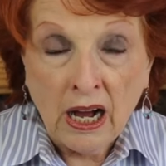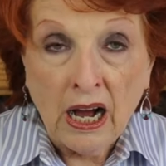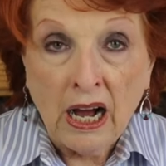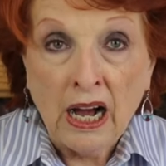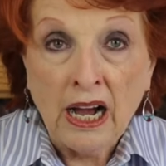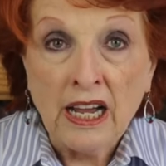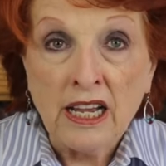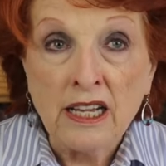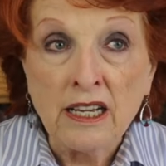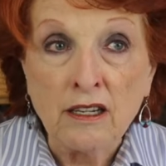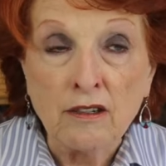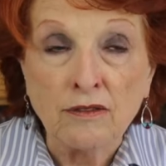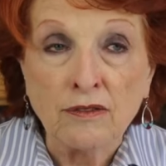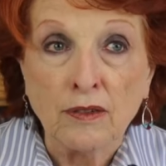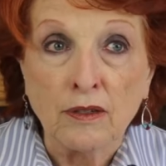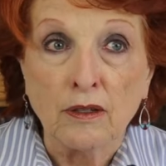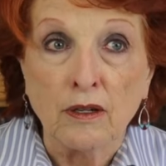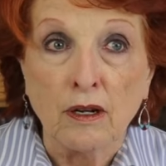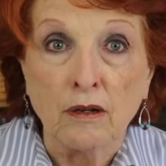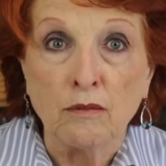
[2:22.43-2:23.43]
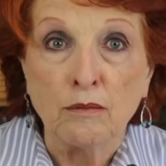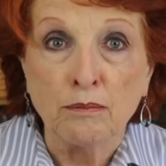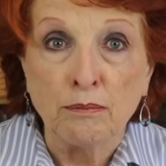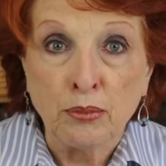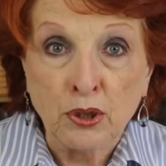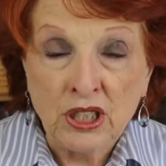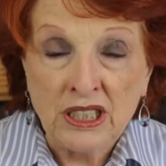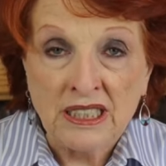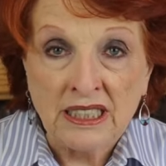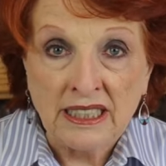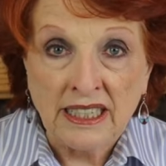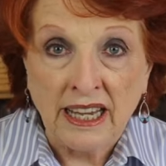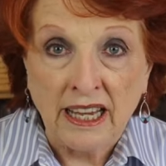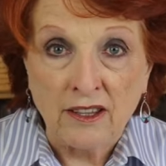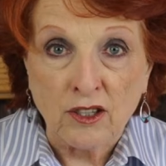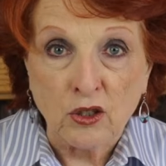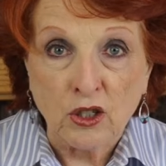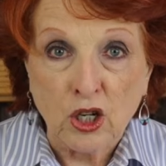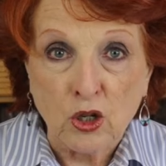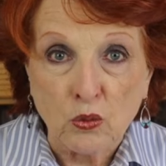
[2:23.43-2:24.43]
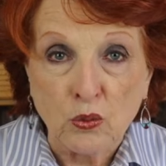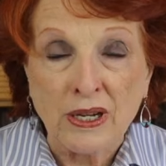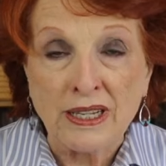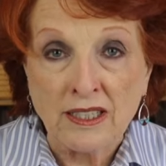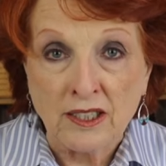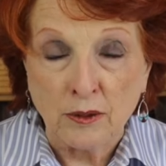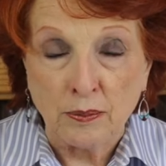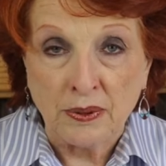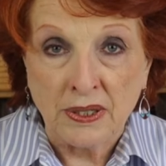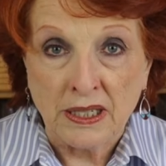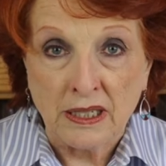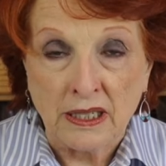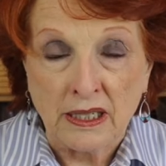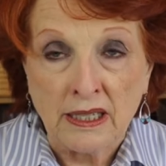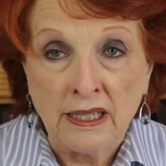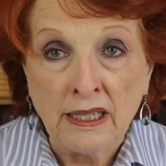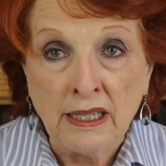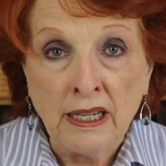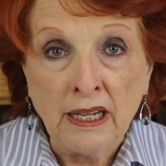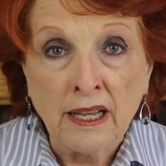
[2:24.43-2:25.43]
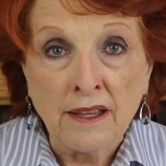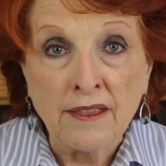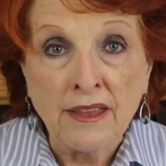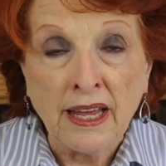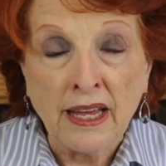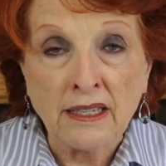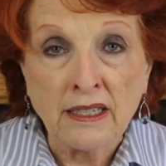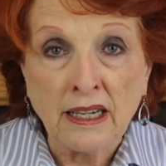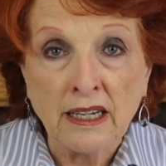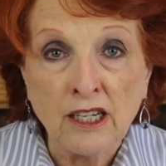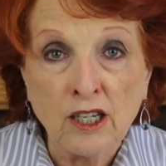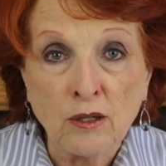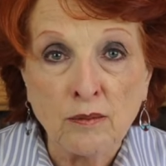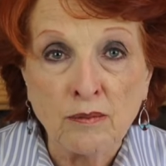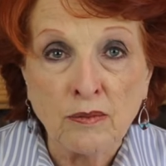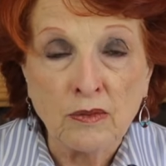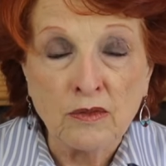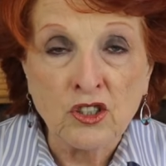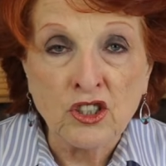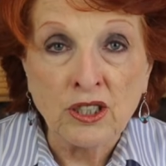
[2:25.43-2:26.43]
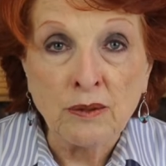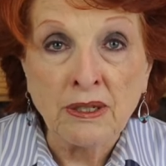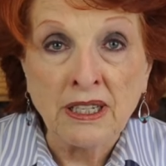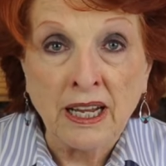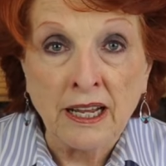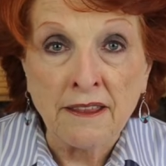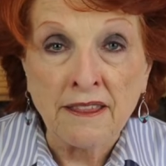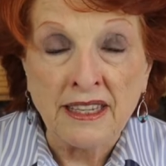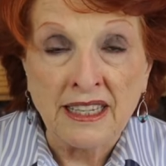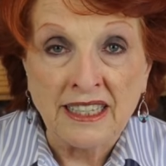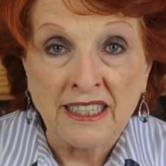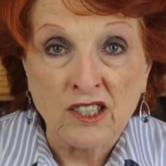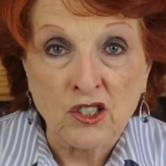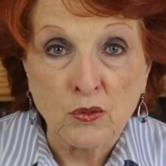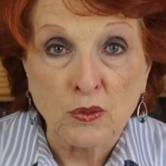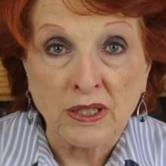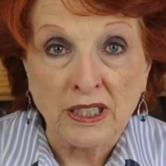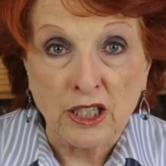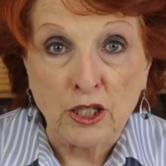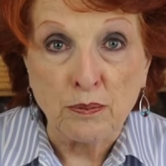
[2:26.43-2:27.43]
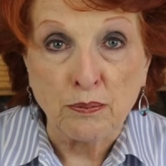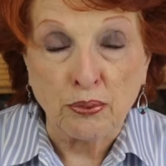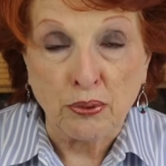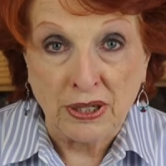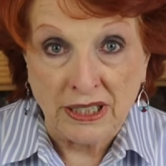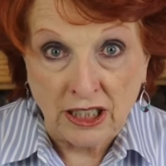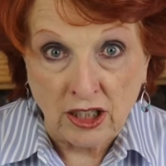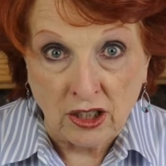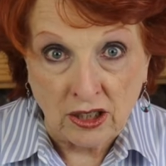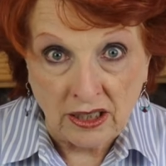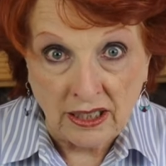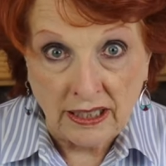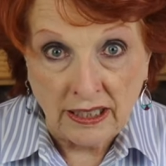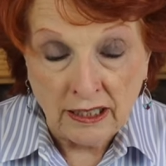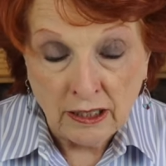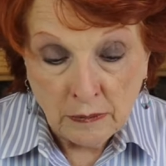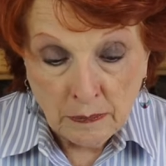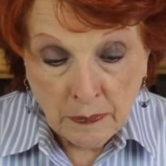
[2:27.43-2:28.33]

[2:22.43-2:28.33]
I have put together a recipe that um, Jim and I think is really pretty good.